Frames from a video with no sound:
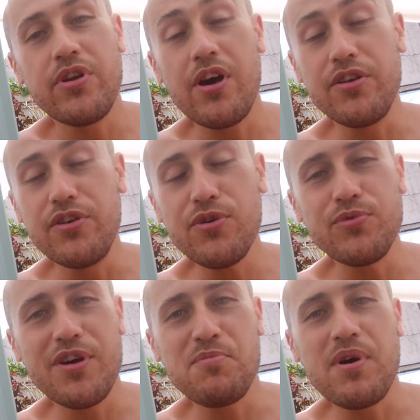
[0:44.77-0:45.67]

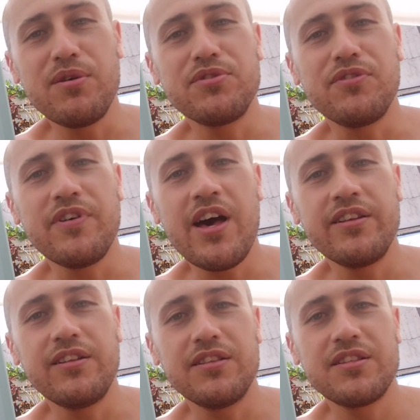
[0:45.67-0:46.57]
unknown amount of
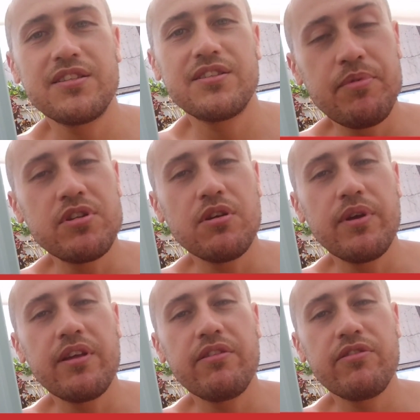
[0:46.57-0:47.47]
adults. I'll be
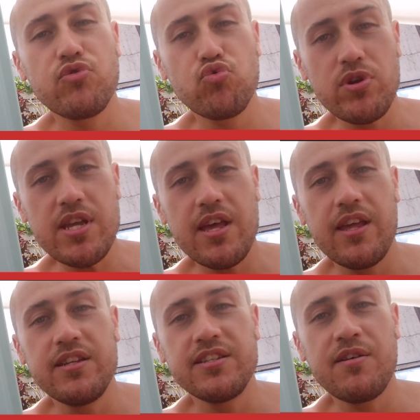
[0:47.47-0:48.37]
showing 3
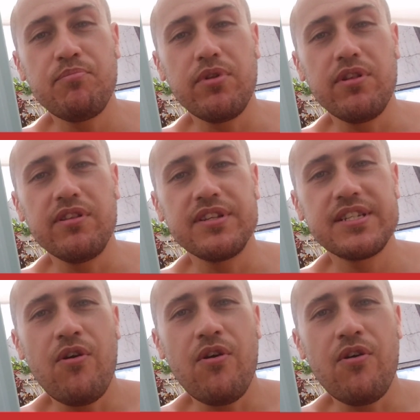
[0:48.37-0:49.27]

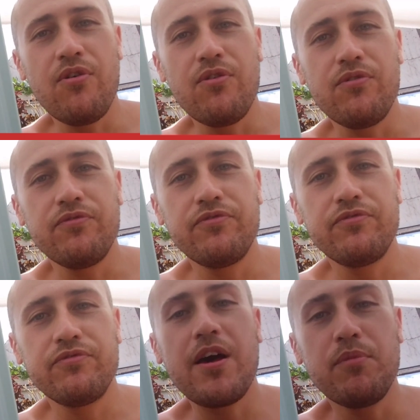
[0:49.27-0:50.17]
examples of
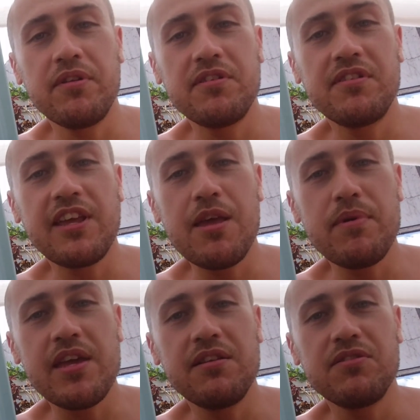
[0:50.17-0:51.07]
how monstrous the
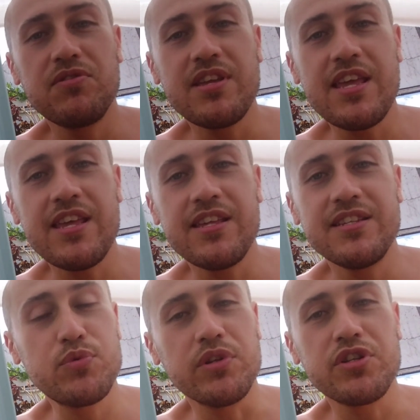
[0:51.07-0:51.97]
gaming industry
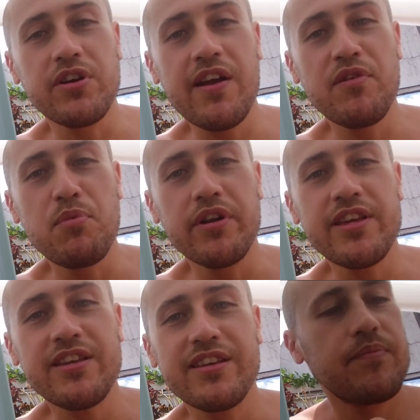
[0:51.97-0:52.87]
is, which will shock
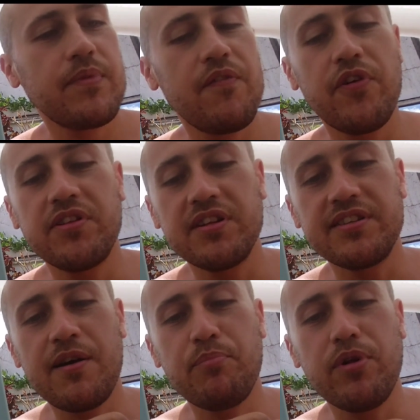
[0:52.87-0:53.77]
everybody. First
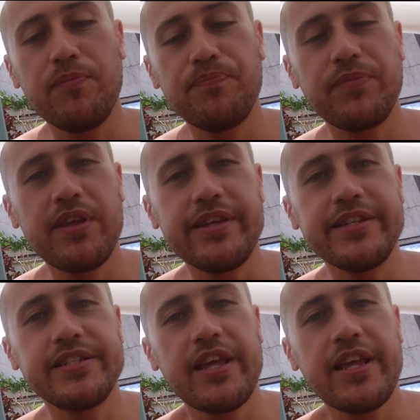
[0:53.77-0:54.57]
example is